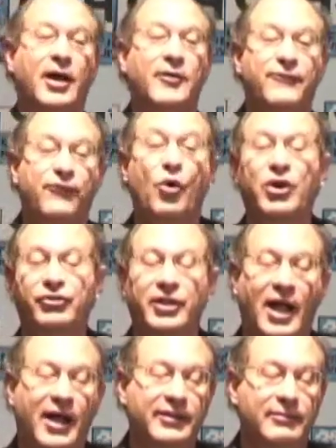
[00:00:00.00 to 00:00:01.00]
force
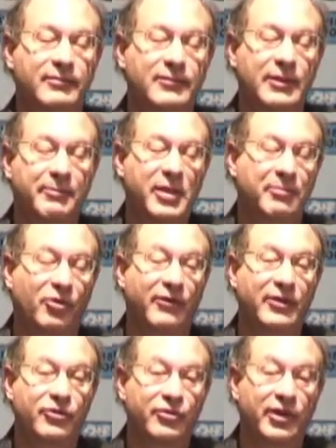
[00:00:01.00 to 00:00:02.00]
it on the people
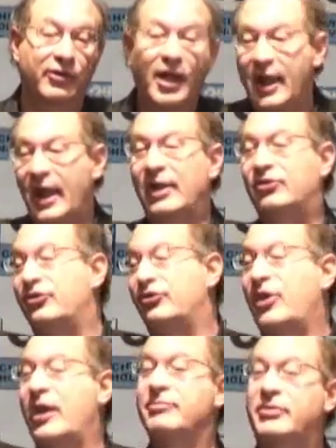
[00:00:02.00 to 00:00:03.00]
of Israel. And it's the
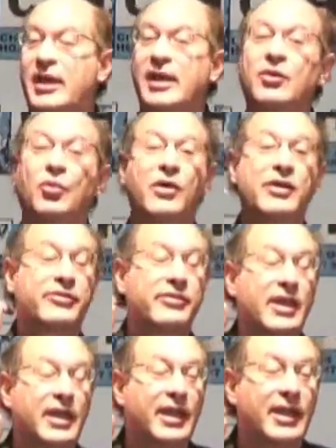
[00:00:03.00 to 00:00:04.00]
same thing with
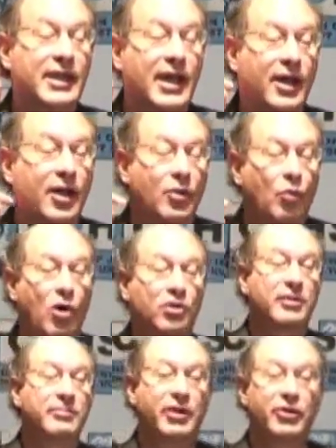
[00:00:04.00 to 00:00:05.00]
the
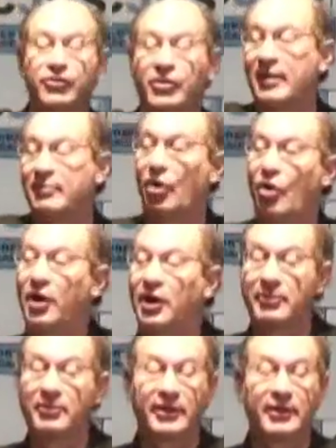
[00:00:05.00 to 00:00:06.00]
Walton Mearsheimer
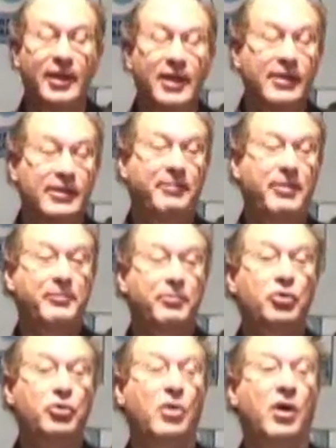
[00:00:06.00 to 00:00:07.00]
argument, the
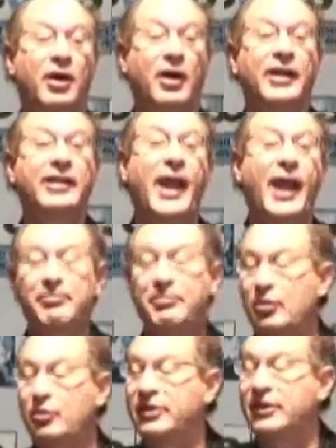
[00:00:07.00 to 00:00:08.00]
people who are
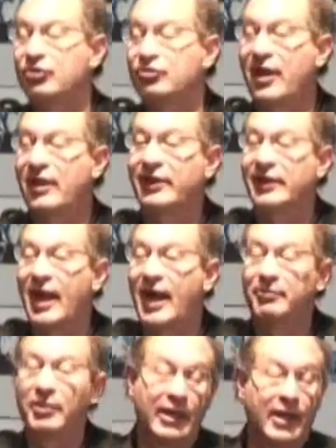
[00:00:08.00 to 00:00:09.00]
unhappy with the Israeli
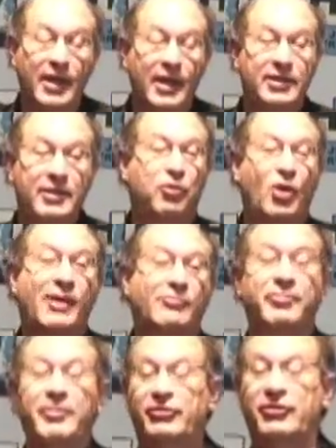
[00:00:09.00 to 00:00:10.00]
lobby. The
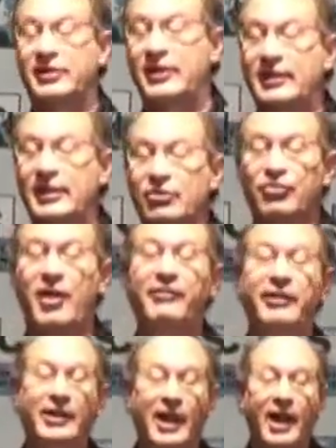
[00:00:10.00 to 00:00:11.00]
problem isn't that the
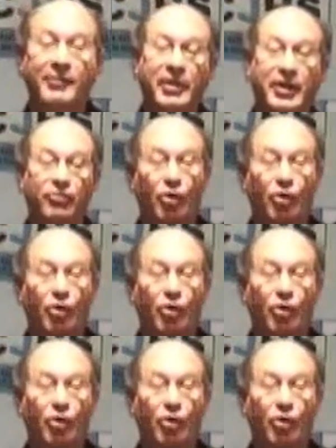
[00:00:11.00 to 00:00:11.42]
Israeli lobby is